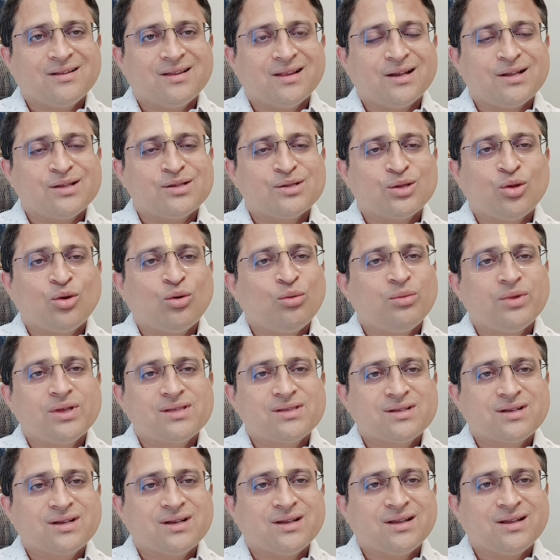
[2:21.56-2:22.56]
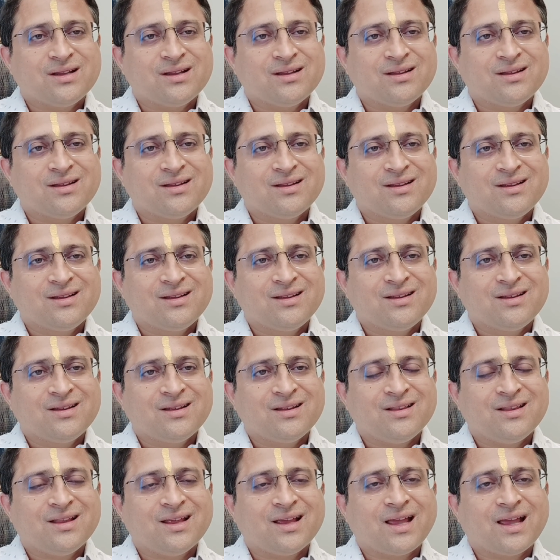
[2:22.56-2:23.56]
There is no mystery.
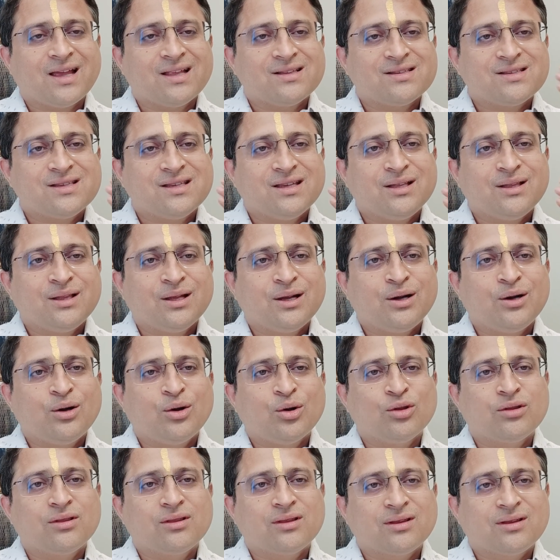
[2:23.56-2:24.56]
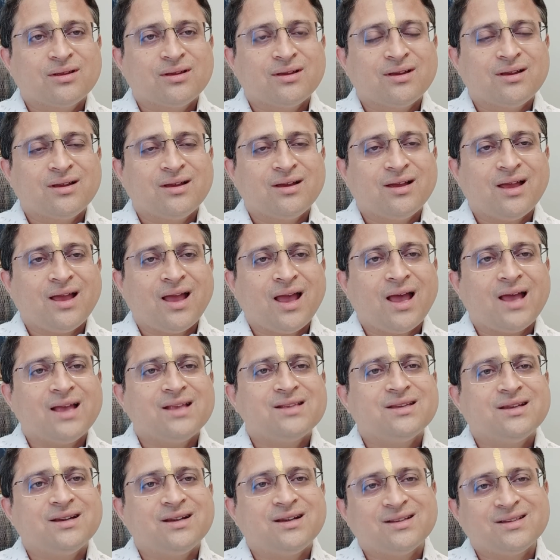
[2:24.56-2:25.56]
They can see the truth
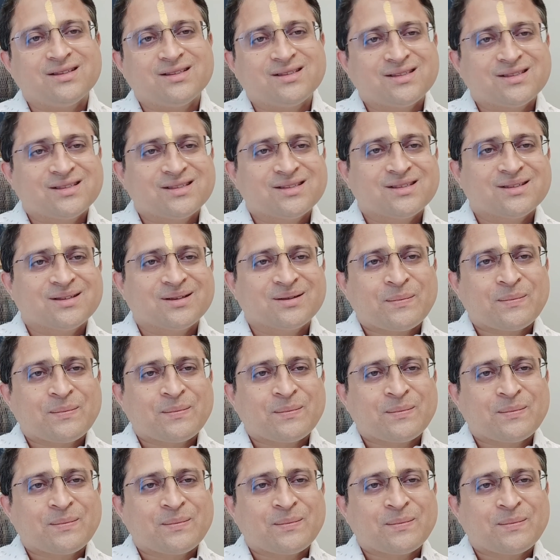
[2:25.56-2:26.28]
as it is.